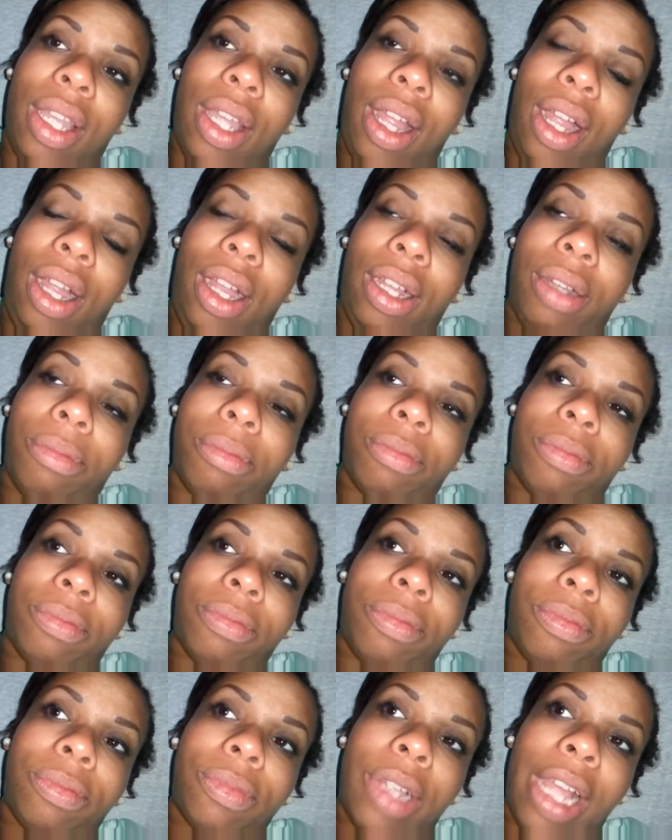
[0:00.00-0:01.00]
I
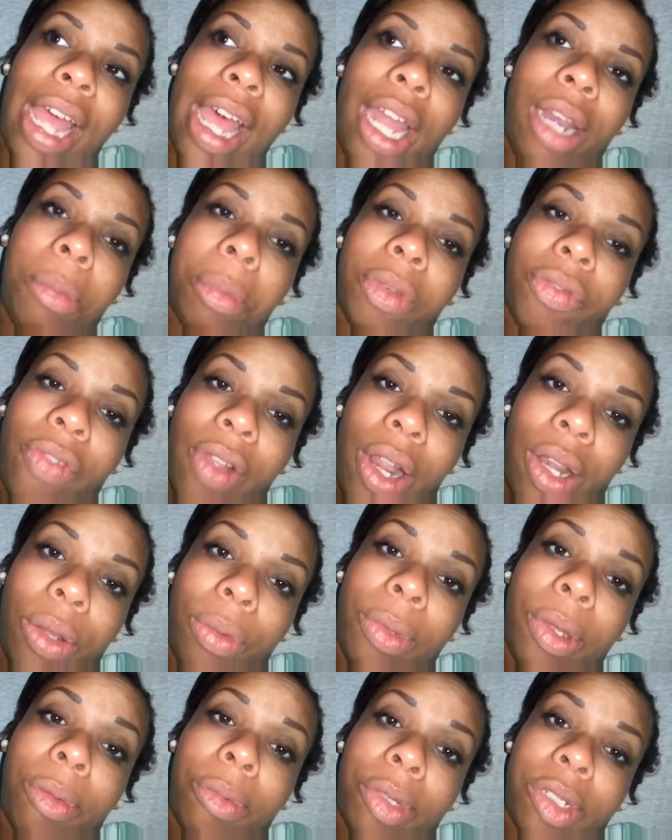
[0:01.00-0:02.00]
had them the
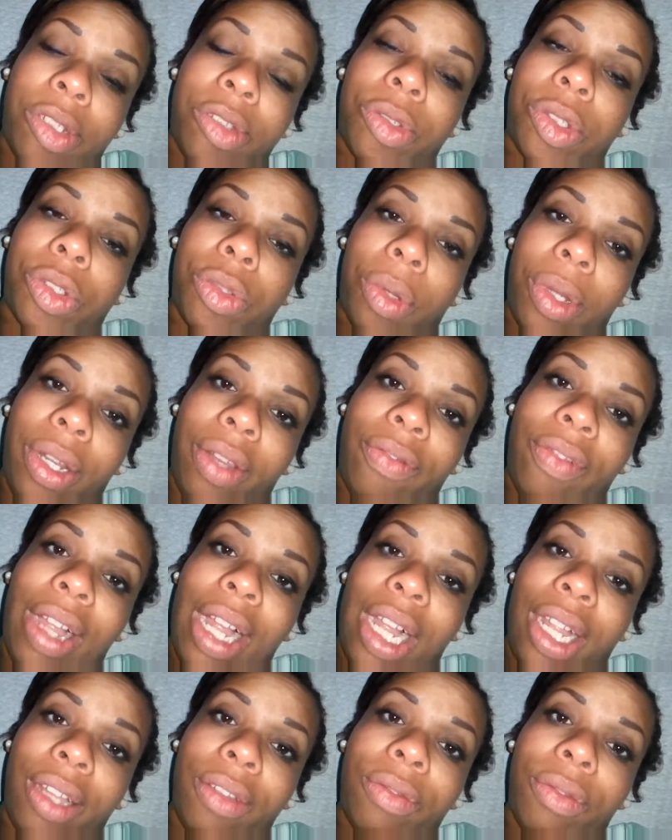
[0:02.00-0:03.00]
following week, which was
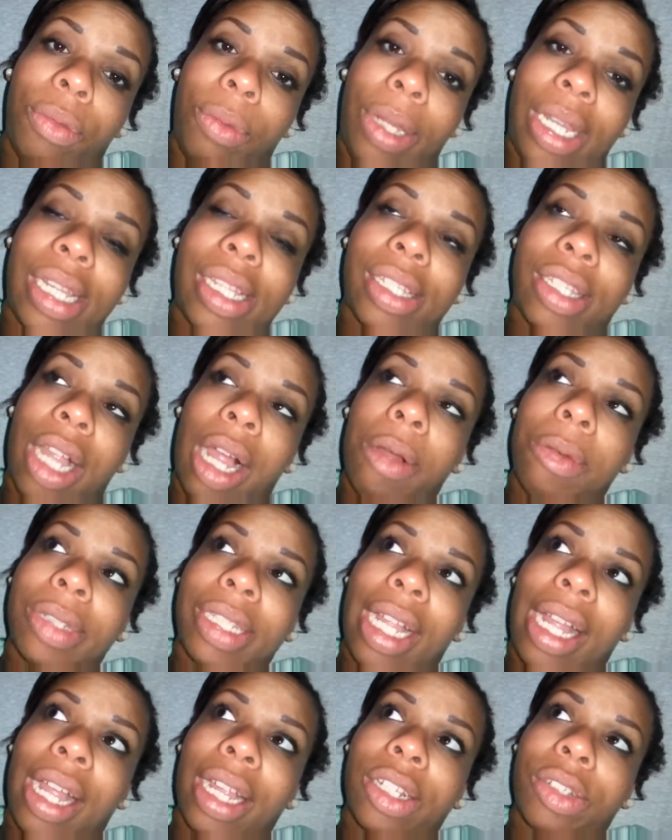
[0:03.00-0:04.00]
25 weeks. I was
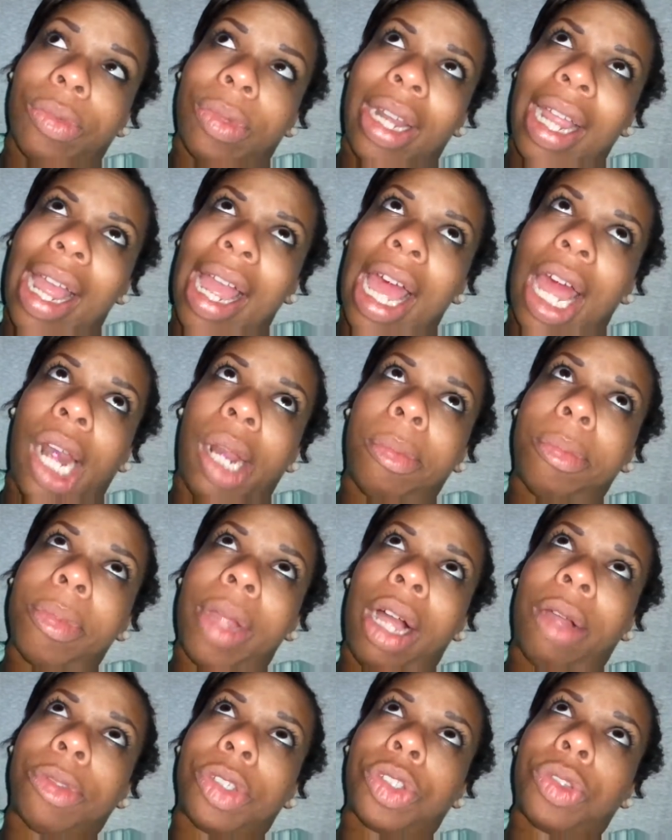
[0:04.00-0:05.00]
actually, when I had them,
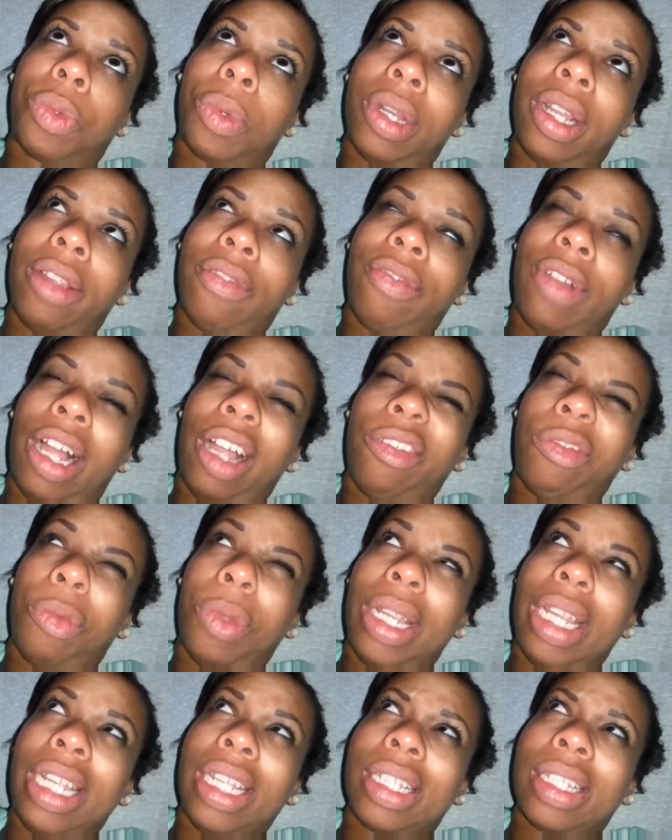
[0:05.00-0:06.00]
I was 25
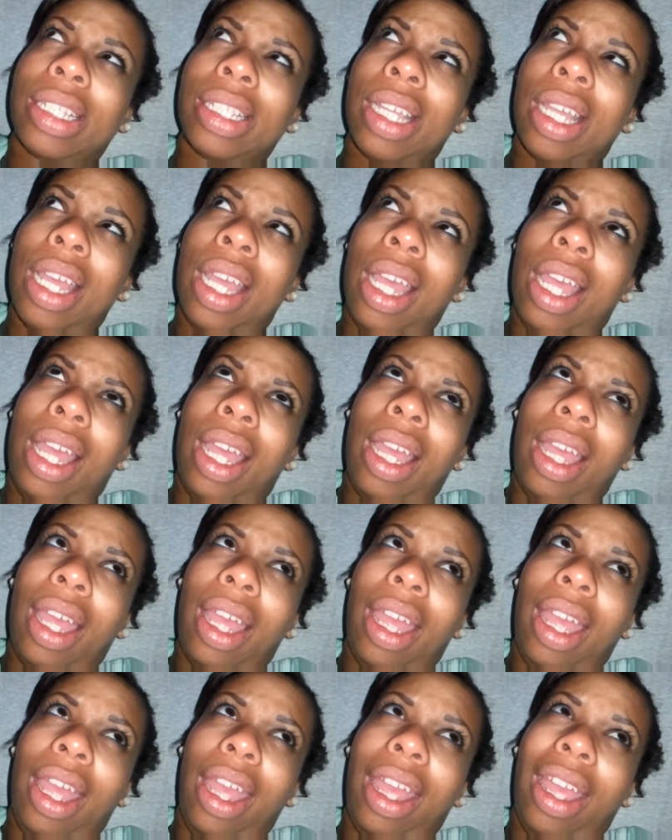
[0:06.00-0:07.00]
weeks
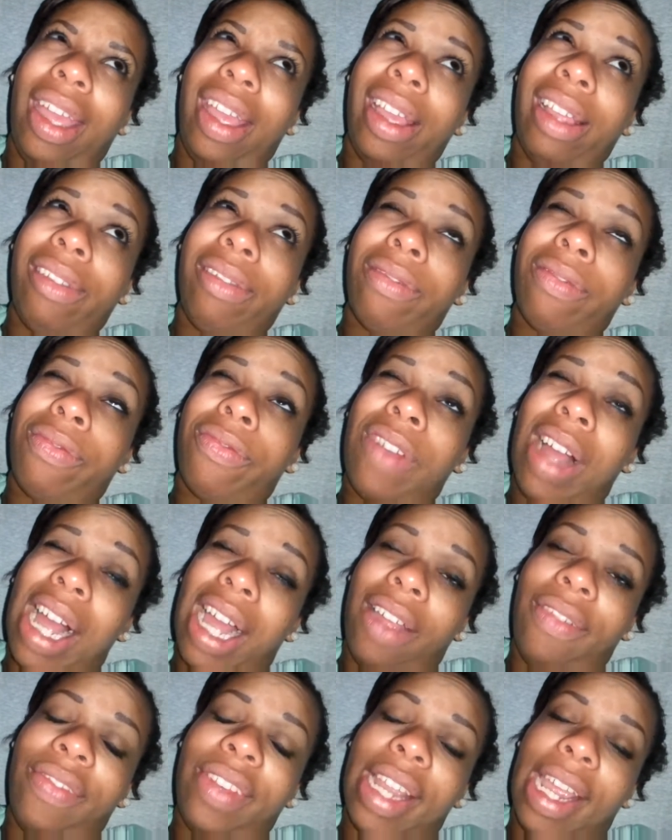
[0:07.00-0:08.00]
and
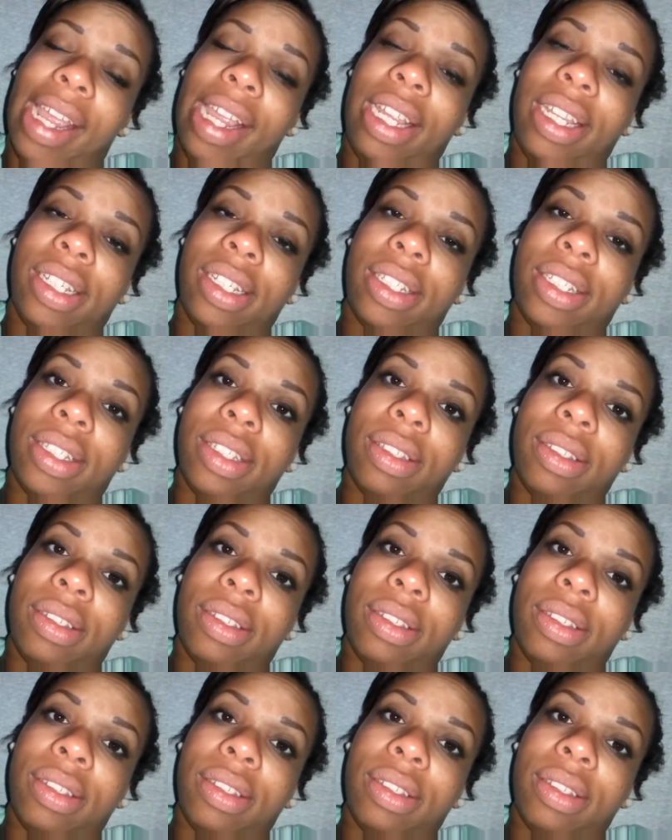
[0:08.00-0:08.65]
5 days,